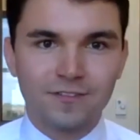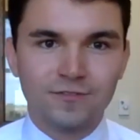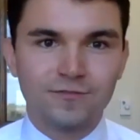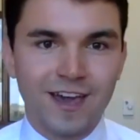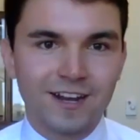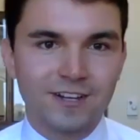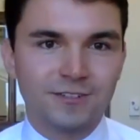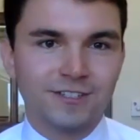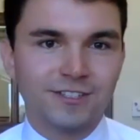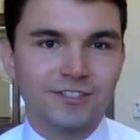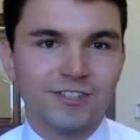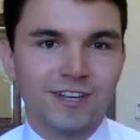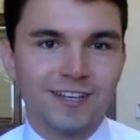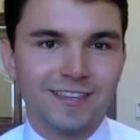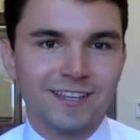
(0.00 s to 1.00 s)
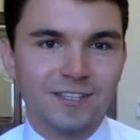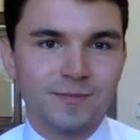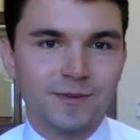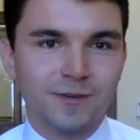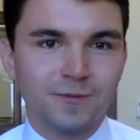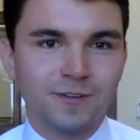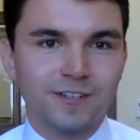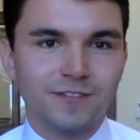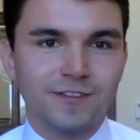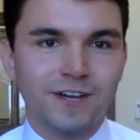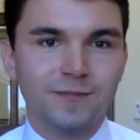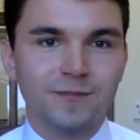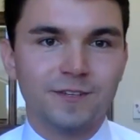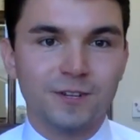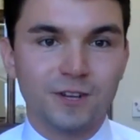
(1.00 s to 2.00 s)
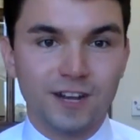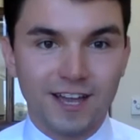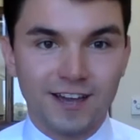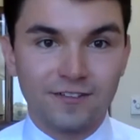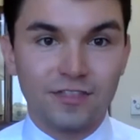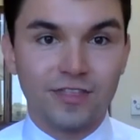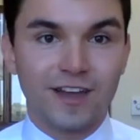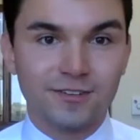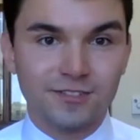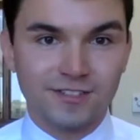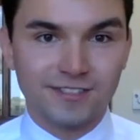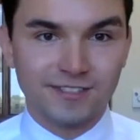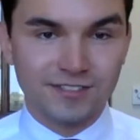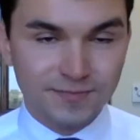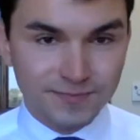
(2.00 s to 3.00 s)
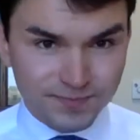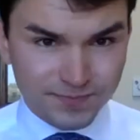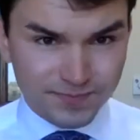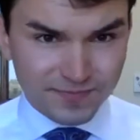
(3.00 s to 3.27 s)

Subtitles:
factory site that's being redeveloped, and you're going to have thousands,